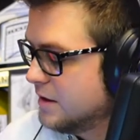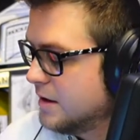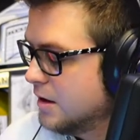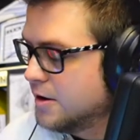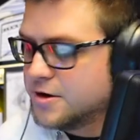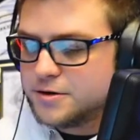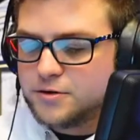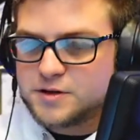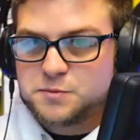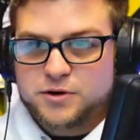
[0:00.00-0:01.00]
All you're
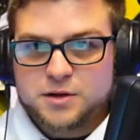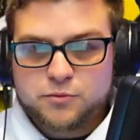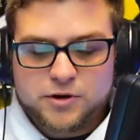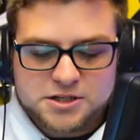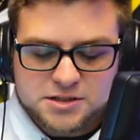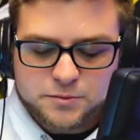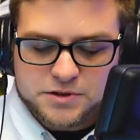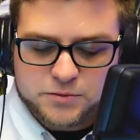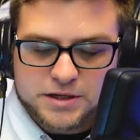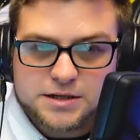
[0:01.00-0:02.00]
doing is putting a bridge in
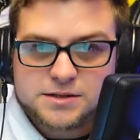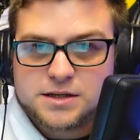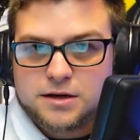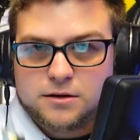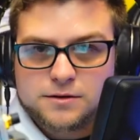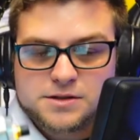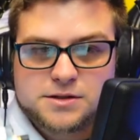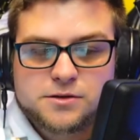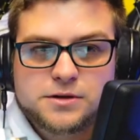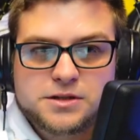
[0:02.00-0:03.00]
between this, and all it's
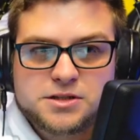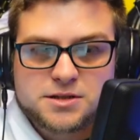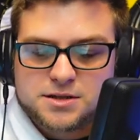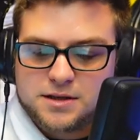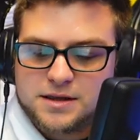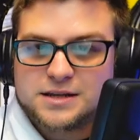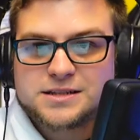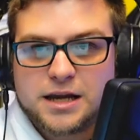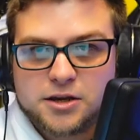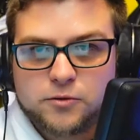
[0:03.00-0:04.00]
doing is just the
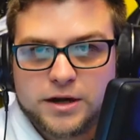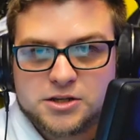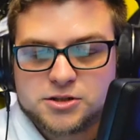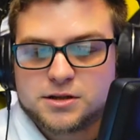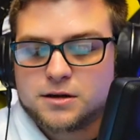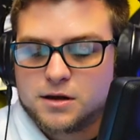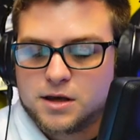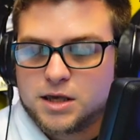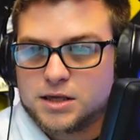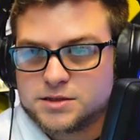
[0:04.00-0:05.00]
attenuation
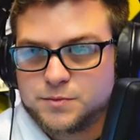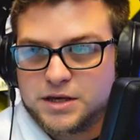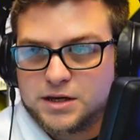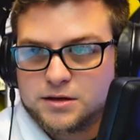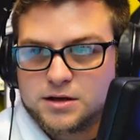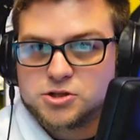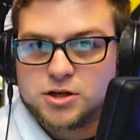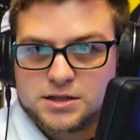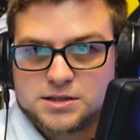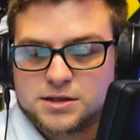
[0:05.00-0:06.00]
is being
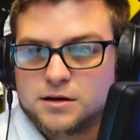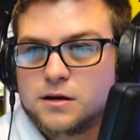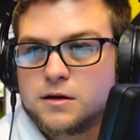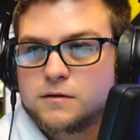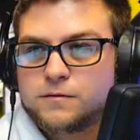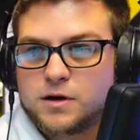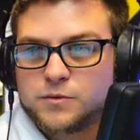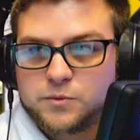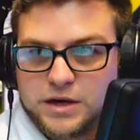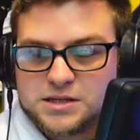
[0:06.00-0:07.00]
adjusted from
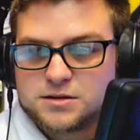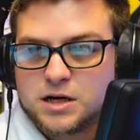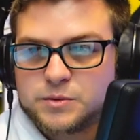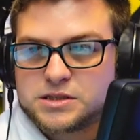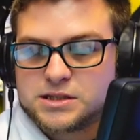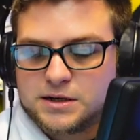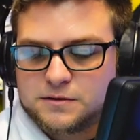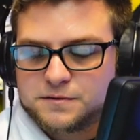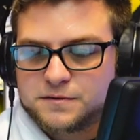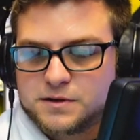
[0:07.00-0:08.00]
the bass knob
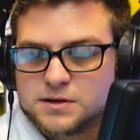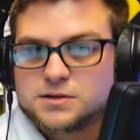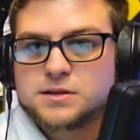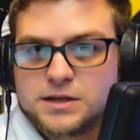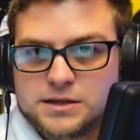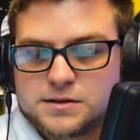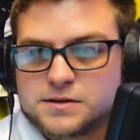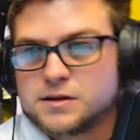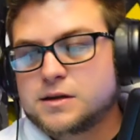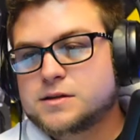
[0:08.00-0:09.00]
itself to
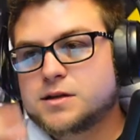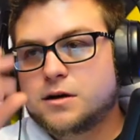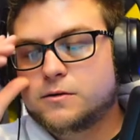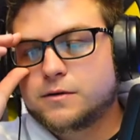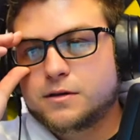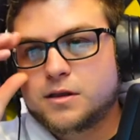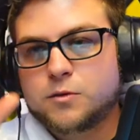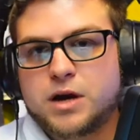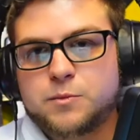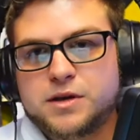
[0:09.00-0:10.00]
this. So there
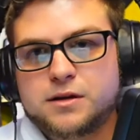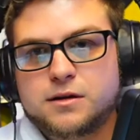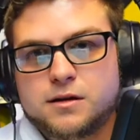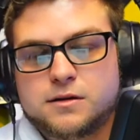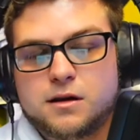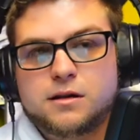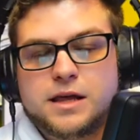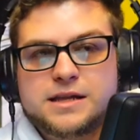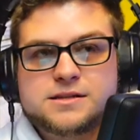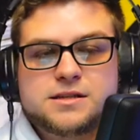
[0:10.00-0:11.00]
might be a, a,
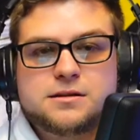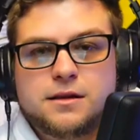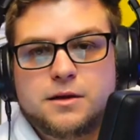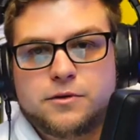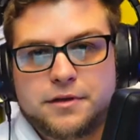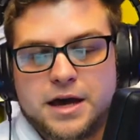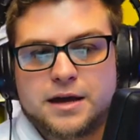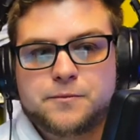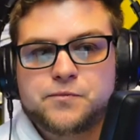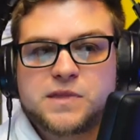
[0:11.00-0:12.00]
latency delay with that,
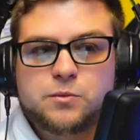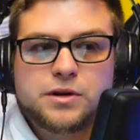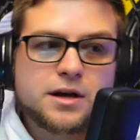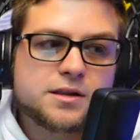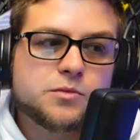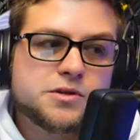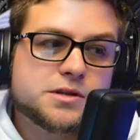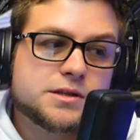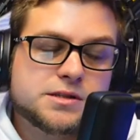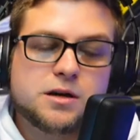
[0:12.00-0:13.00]
but not the music
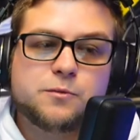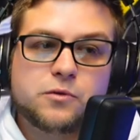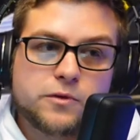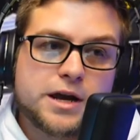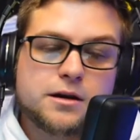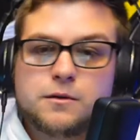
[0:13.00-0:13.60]
itself. But right,